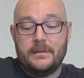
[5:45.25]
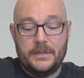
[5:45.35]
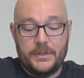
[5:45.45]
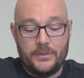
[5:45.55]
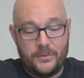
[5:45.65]

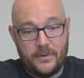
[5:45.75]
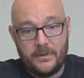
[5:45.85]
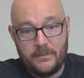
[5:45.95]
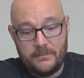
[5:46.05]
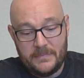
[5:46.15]

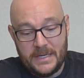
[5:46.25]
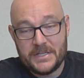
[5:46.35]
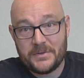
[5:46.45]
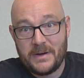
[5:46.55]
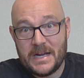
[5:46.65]
your
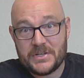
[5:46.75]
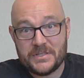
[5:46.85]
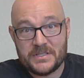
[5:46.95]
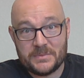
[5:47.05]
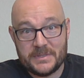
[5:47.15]

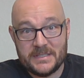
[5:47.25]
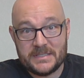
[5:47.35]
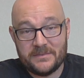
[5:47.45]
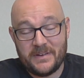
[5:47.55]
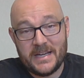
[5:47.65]
interactions with this
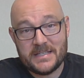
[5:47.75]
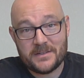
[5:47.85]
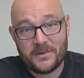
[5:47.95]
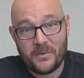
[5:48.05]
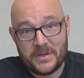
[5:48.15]
device
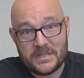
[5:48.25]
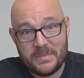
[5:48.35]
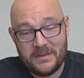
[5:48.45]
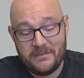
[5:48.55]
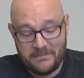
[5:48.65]
are going to
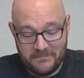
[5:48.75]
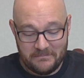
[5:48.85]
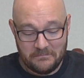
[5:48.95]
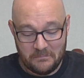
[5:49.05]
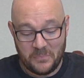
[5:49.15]
be
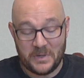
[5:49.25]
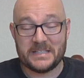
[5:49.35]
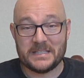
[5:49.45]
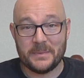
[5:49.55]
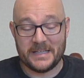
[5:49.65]
pretty
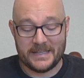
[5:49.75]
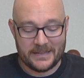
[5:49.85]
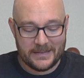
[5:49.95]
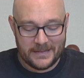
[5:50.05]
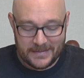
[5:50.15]
limited.
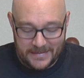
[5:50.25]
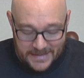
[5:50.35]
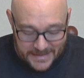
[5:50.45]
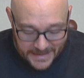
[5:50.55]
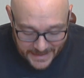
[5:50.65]

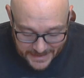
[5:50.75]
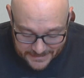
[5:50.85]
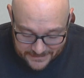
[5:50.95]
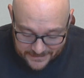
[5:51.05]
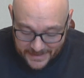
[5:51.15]
It
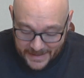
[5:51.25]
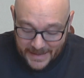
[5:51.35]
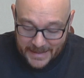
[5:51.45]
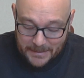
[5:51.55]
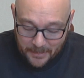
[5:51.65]
has a